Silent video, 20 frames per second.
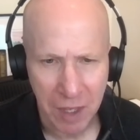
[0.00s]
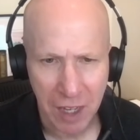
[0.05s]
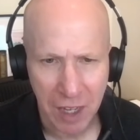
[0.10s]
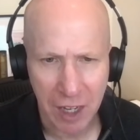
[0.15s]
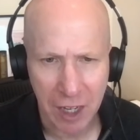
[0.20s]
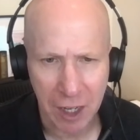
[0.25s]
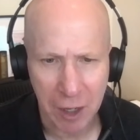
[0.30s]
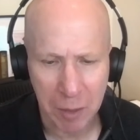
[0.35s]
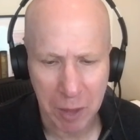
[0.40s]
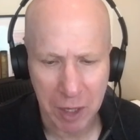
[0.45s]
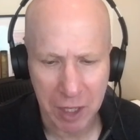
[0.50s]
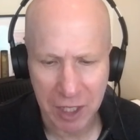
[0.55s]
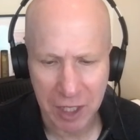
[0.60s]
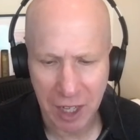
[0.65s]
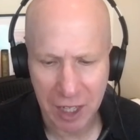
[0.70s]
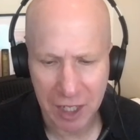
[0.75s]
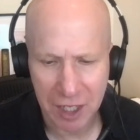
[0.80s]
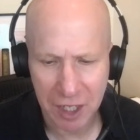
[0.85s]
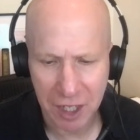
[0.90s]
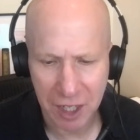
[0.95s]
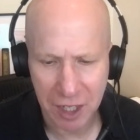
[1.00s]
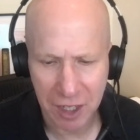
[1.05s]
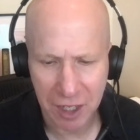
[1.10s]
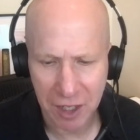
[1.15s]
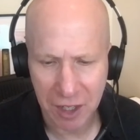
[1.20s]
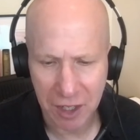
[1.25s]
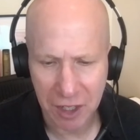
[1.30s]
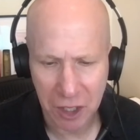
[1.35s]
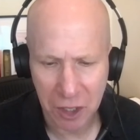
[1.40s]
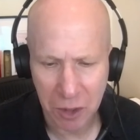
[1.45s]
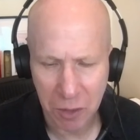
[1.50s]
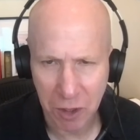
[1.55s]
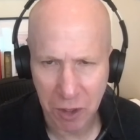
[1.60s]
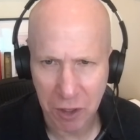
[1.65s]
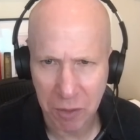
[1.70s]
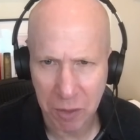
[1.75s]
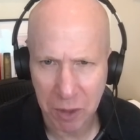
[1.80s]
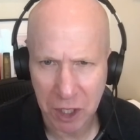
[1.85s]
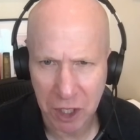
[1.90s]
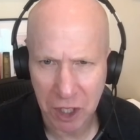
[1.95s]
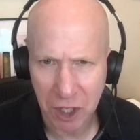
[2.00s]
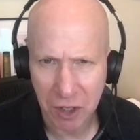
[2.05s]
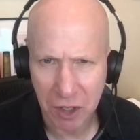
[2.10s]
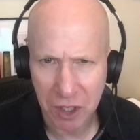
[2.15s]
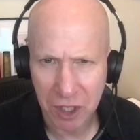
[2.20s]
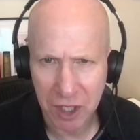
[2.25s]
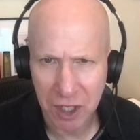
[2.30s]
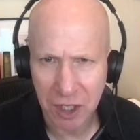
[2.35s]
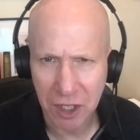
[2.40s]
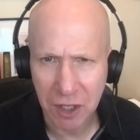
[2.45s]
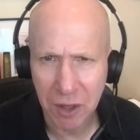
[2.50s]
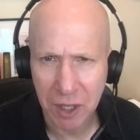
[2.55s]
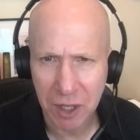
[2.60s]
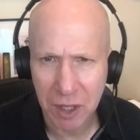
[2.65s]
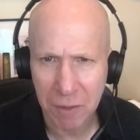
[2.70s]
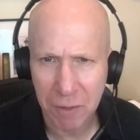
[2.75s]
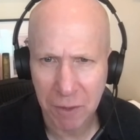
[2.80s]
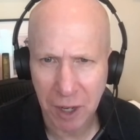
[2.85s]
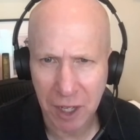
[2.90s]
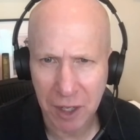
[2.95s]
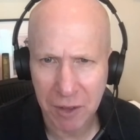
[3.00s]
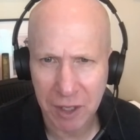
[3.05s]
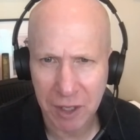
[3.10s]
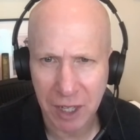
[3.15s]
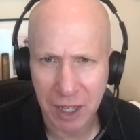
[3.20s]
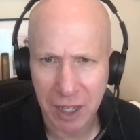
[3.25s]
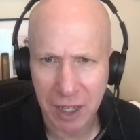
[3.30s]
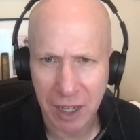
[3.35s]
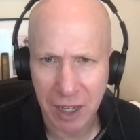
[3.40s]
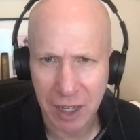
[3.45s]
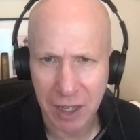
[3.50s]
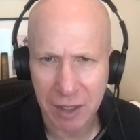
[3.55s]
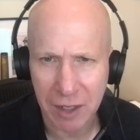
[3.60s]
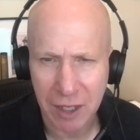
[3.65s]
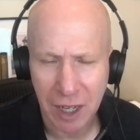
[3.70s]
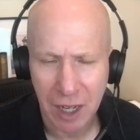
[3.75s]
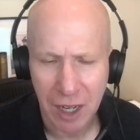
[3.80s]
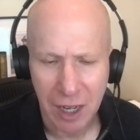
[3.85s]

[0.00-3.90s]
um, and God said, "This is what you've been chosen to do," and he followed that and